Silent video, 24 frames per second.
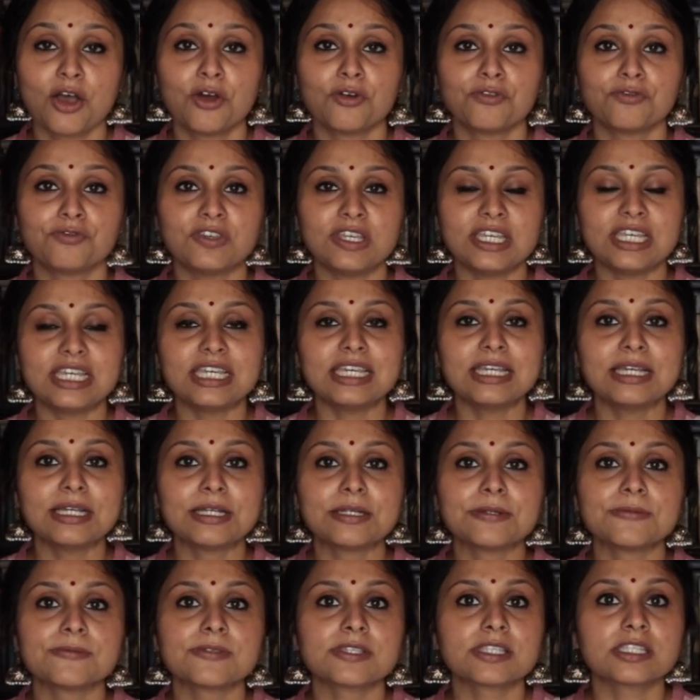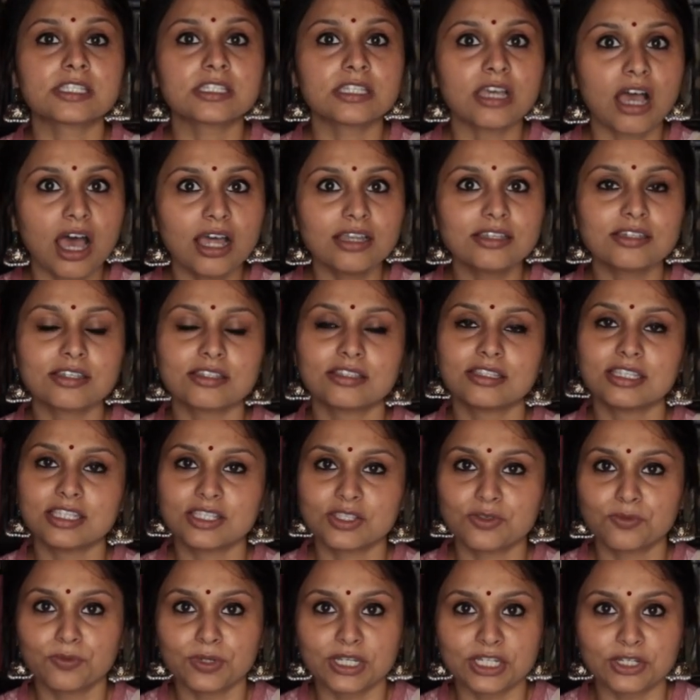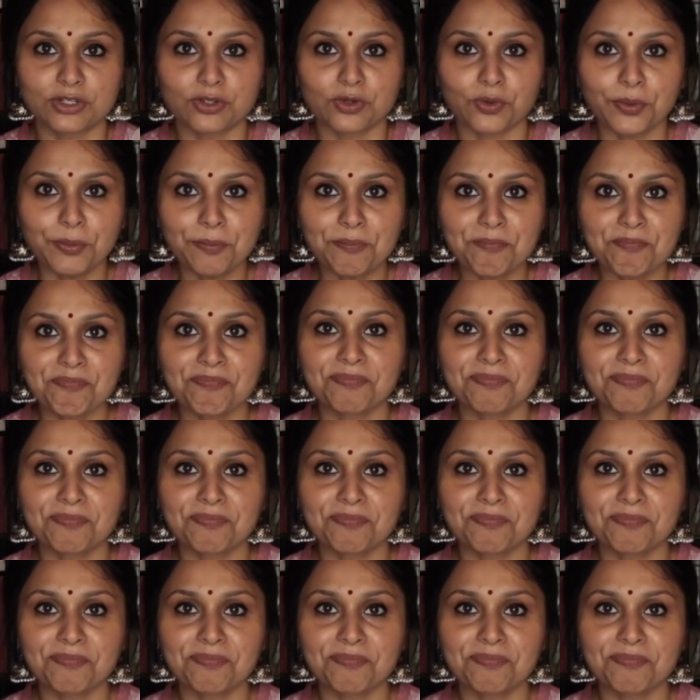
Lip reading: we start this video